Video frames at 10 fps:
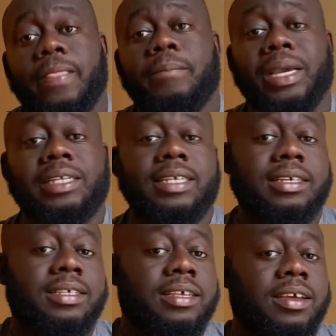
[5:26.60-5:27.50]

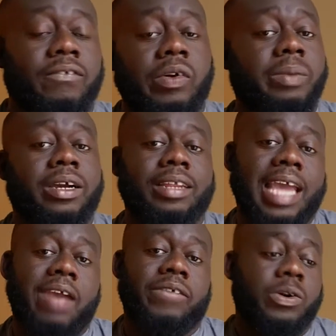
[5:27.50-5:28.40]
basics, filming on the
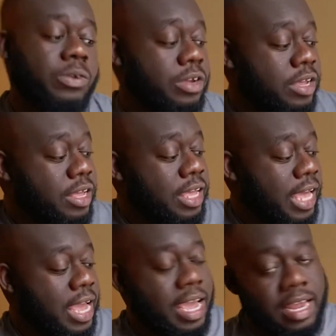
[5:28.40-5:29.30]
iPhone
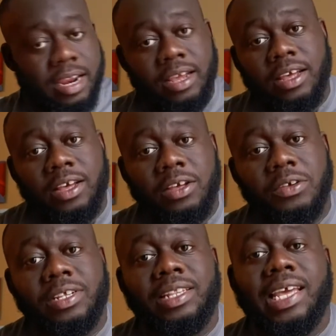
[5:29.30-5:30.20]
and
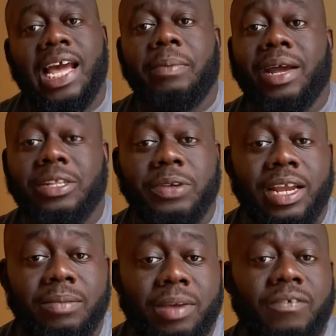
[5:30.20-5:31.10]
using the iPad to
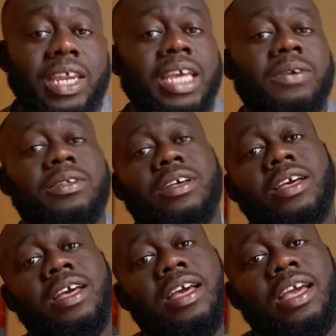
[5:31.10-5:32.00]
edit my videos.
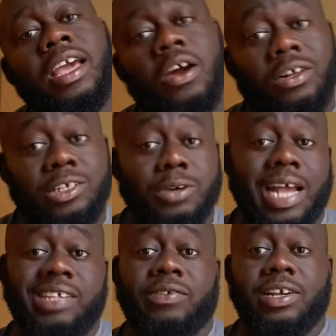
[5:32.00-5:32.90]
And also,
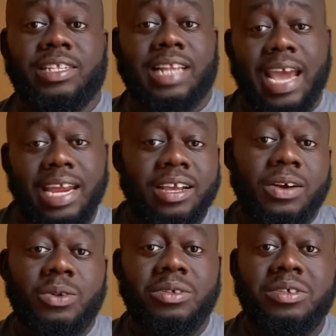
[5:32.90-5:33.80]
as far as lighting
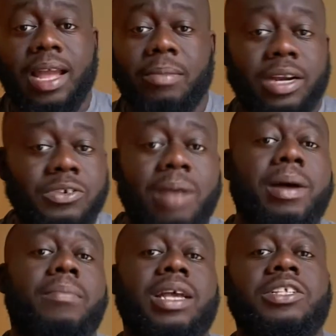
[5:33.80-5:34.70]
goes, I'm gonna try my
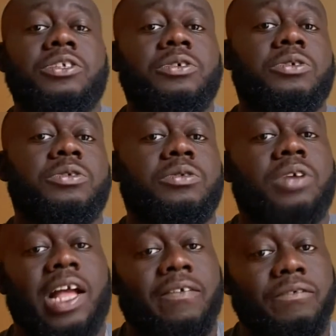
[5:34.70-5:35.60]
best to
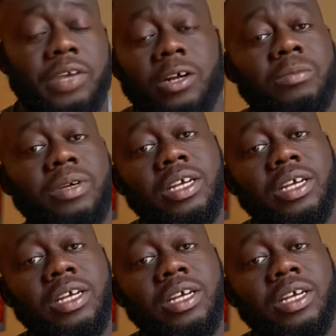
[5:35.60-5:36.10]
film